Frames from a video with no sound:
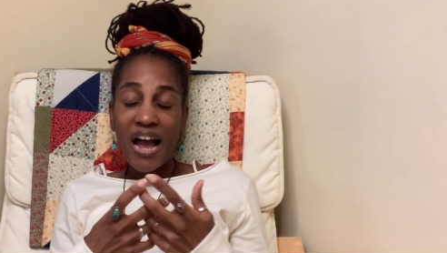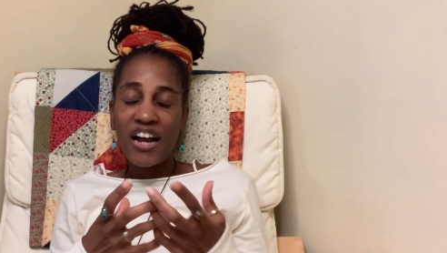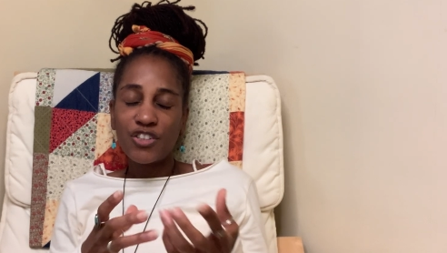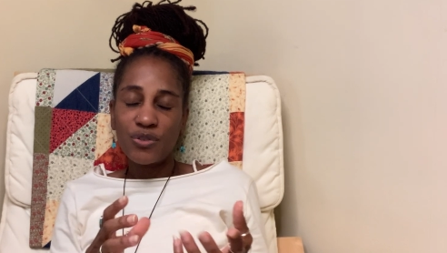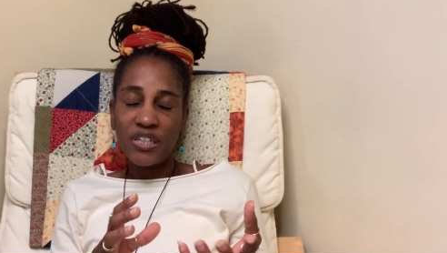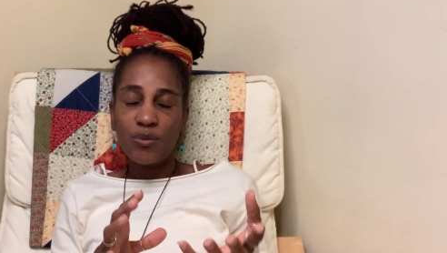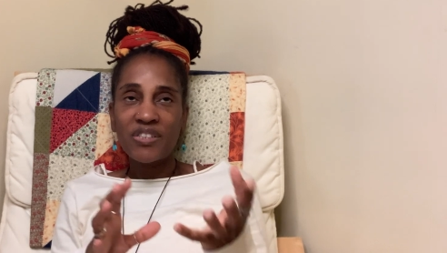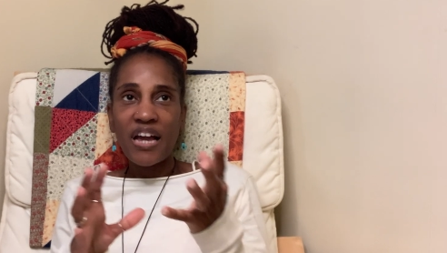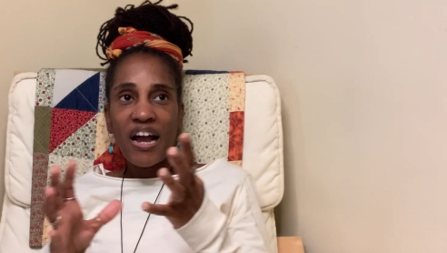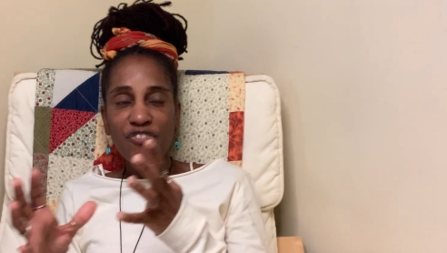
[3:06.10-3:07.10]
actually, it
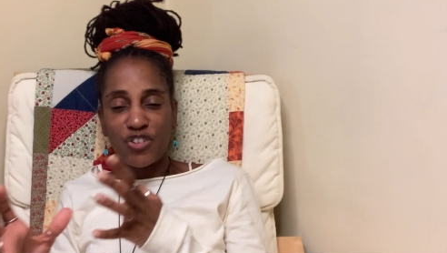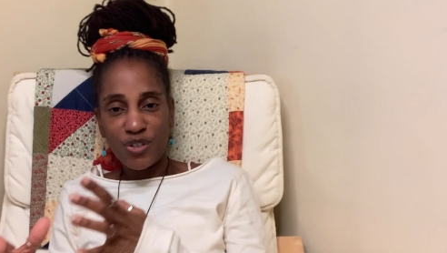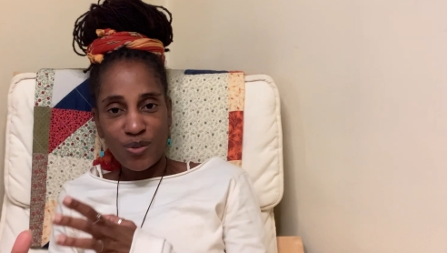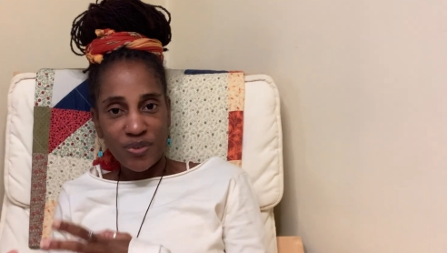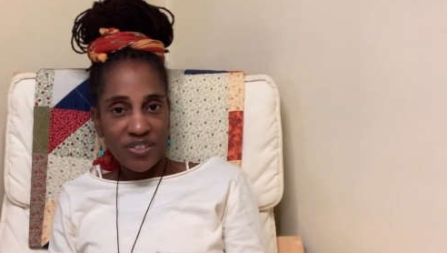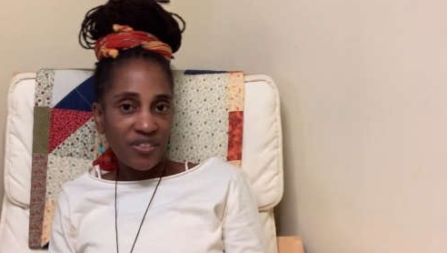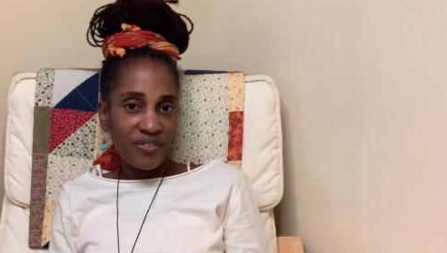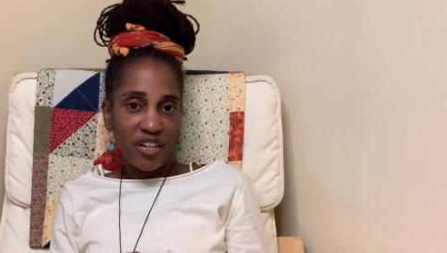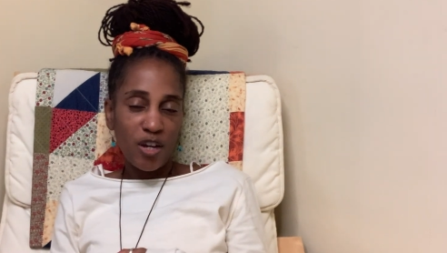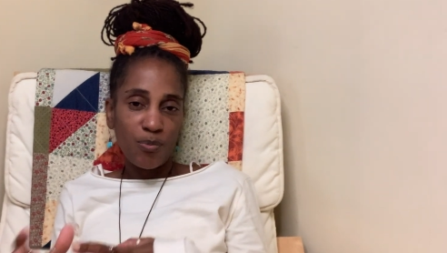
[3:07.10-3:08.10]
was after it was
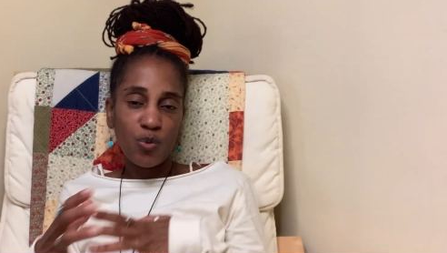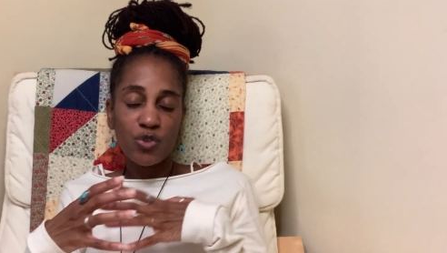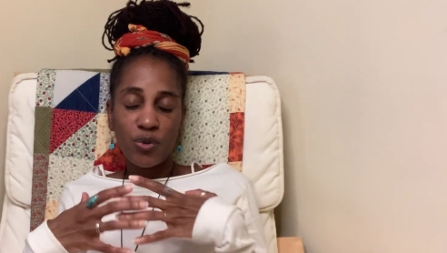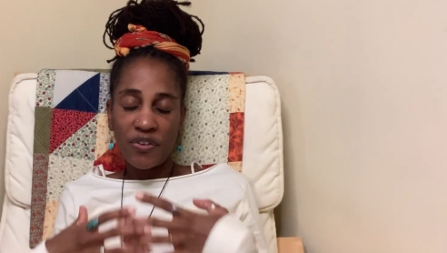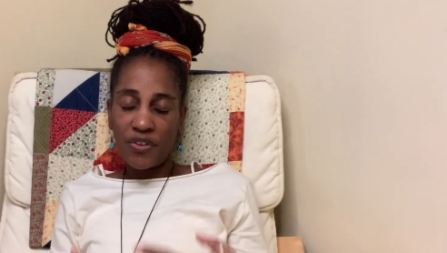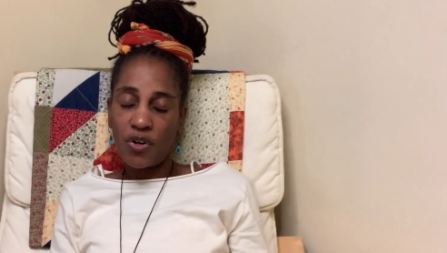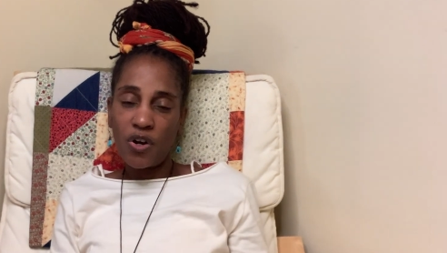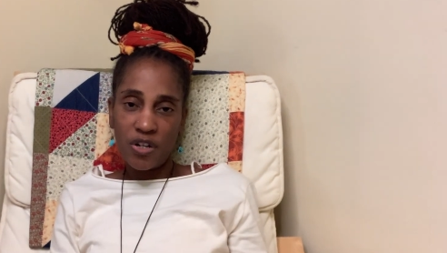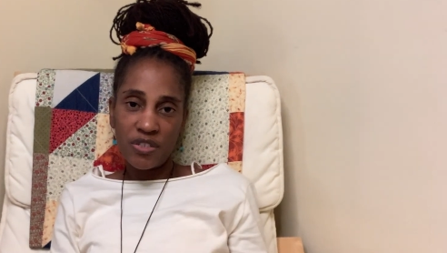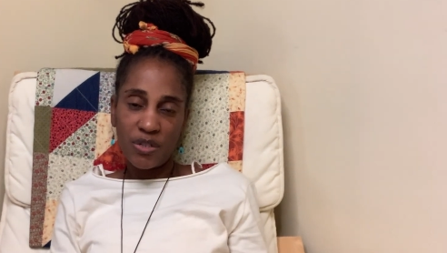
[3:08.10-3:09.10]
developed, was one of the
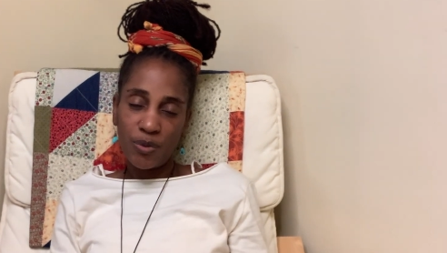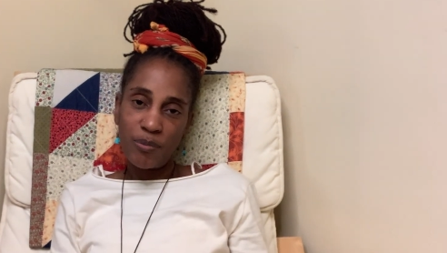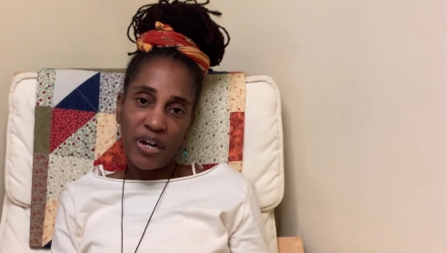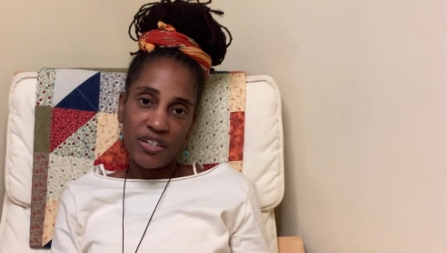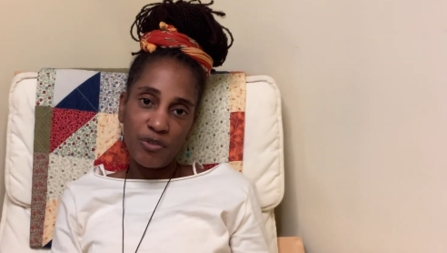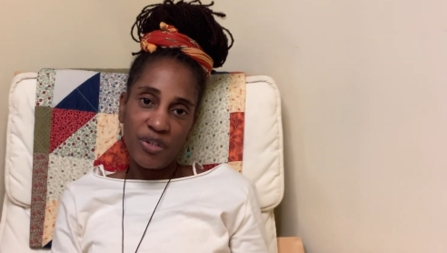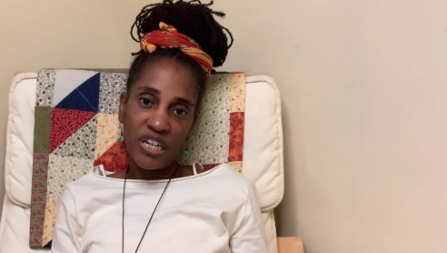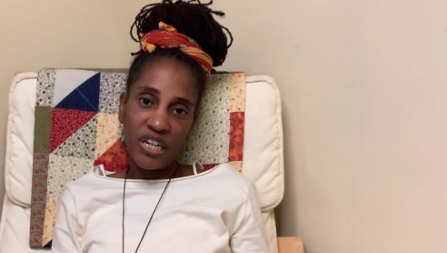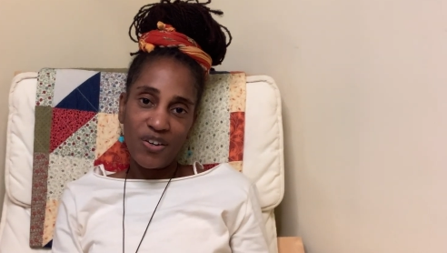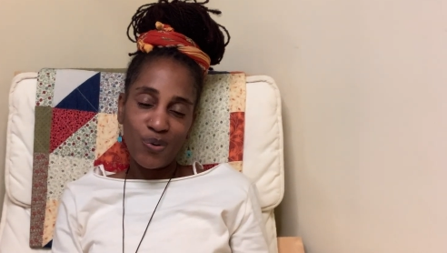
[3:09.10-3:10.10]
cards that reminded
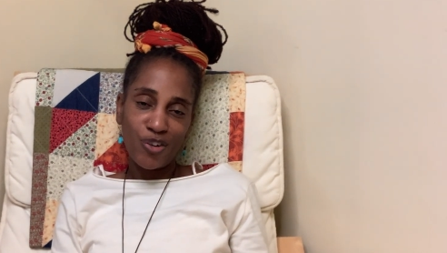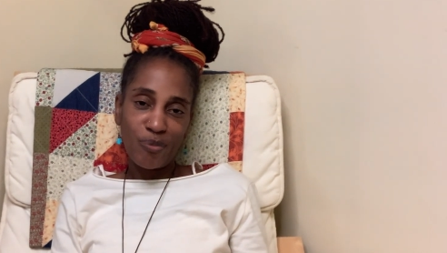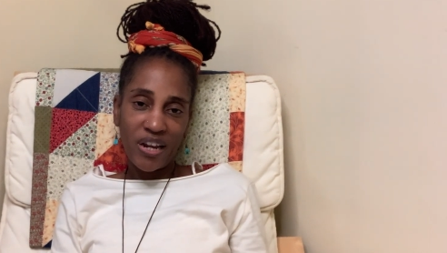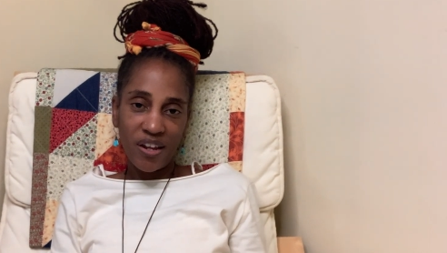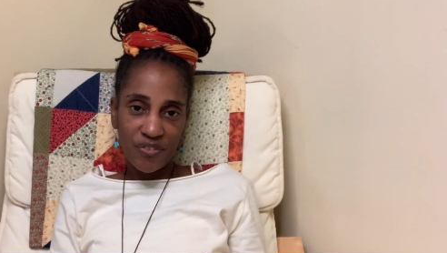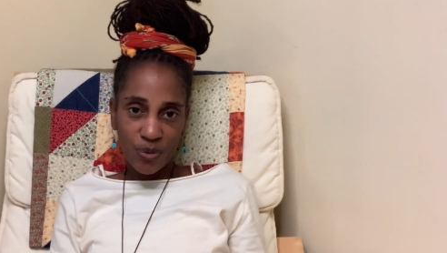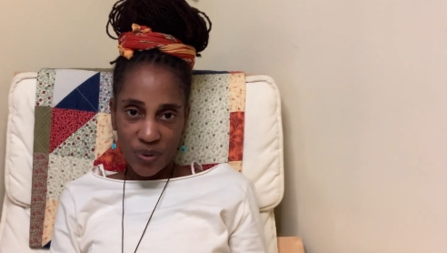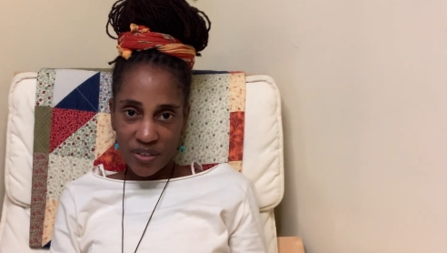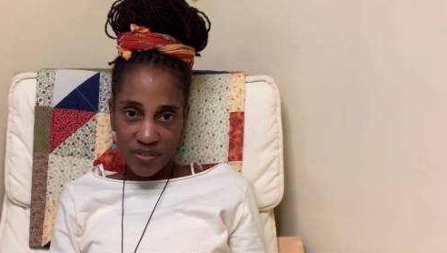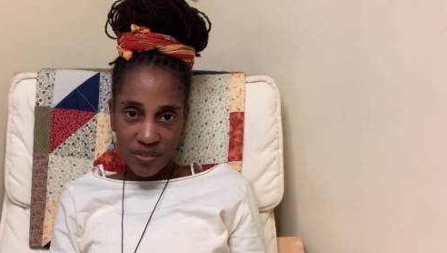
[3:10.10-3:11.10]
me of one of my loved
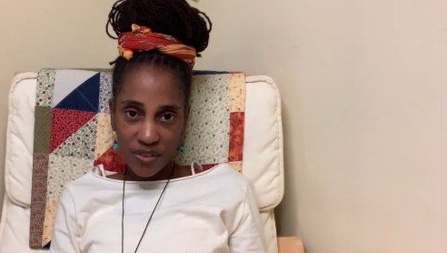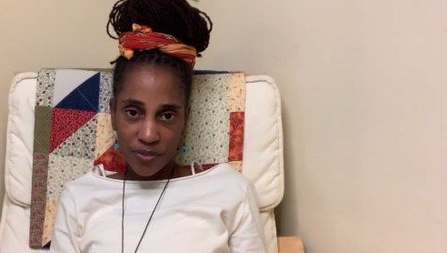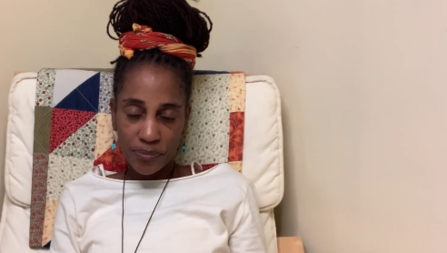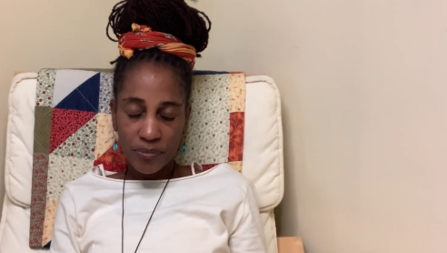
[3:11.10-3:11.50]
ones.